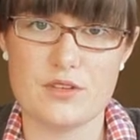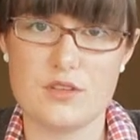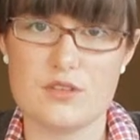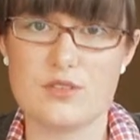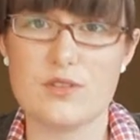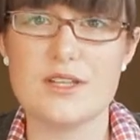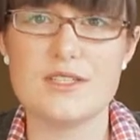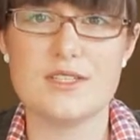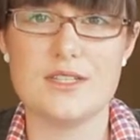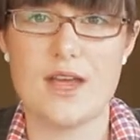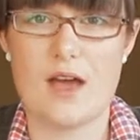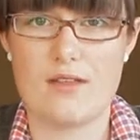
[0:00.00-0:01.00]
So let's
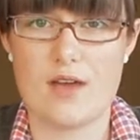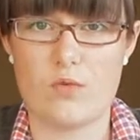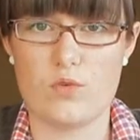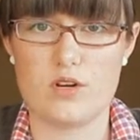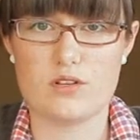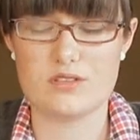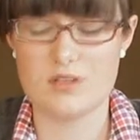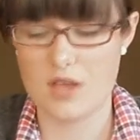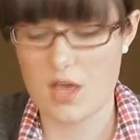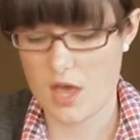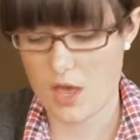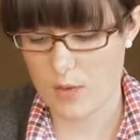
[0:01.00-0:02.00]
see how that works.
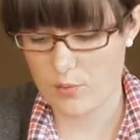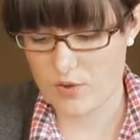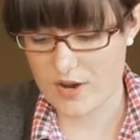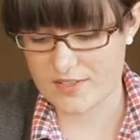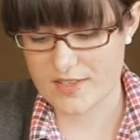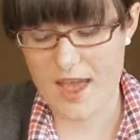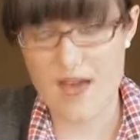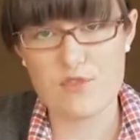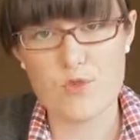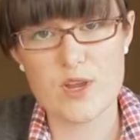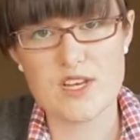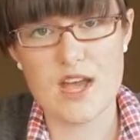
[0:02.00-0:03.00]
Press
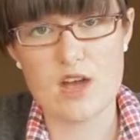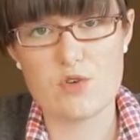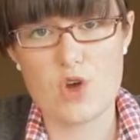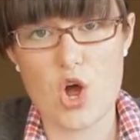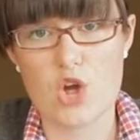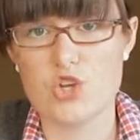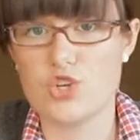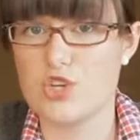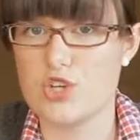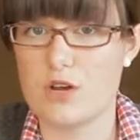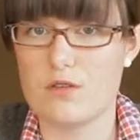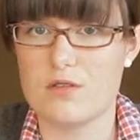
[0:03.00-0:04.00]
halfway down on your
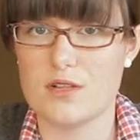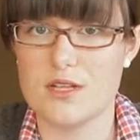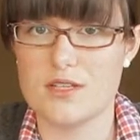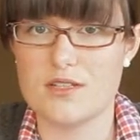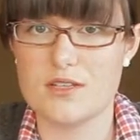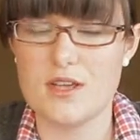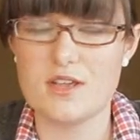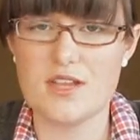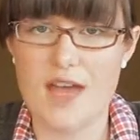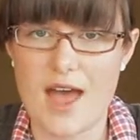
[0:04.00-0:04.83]
shutter release to